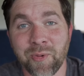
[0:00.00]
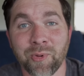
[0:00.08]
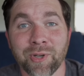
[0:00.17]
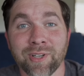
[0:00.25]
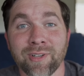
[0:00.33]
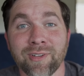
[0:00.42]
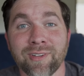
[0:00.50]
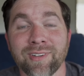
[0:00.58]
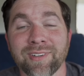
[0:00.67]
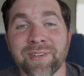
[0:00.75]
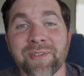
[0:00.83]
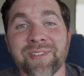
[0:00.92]

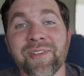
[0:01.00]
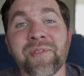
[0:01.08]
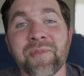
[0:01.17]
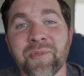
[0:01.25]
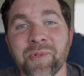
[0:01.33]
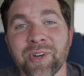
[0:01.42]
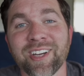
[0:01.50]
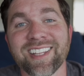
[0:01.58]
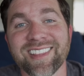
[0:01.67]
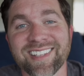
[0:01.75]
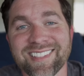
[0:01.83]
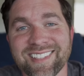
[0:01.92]
We're, we're
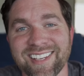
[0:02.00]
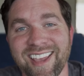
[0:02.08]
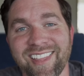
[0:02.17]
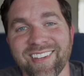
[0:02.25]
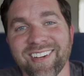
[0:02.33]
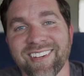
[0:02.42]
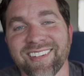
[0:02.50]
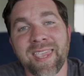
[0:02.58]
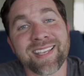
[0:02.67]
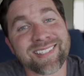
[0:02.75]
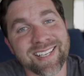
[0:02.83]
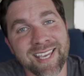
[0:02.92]
in this together.
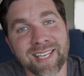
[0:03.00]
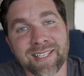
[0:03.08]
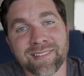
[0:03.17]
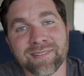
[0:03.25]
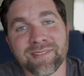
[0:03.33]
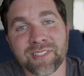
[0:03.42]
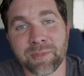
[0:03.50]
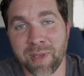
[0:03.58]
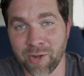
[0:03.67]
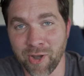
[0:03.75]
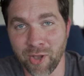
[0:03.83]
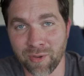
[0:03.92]
Thanks again to
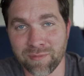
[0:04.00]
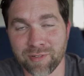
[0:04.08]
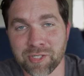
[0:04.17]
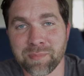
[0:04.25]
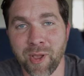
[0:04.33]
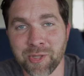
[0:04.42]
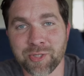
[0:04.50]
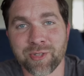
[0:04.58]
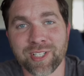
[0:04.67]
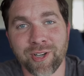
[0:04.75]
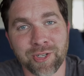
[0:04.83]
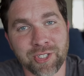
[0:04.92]
BetterHelp for
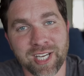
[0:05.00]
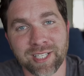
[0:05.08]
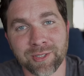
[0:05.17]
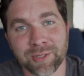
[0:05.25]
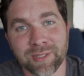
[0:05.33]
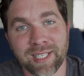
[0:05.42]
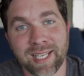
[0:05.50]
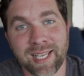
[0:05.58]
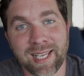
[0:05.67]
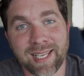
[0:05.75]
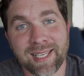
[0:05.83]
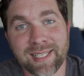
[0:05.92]
sponsoring our channel,
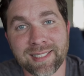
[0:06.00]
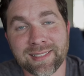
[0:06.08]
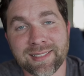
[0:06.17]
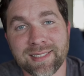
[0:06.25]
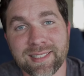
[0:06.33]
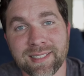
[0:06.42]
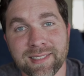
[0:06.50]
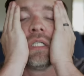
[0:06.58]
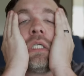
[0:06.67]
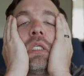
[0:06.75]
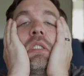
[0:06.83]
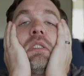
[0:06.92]
and
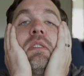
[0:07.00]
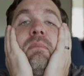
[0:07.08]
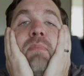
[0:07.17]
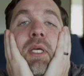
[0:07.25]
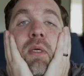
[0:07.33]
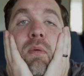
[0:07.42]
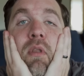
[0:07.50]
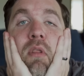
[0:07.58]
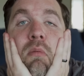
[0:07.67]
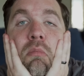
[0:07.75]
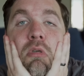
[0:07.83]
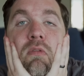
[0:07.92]
uh, back with
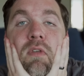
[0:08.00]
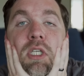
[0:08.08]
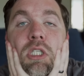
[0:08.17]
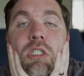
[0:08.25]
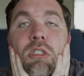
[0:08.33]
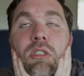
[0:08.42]
the moving.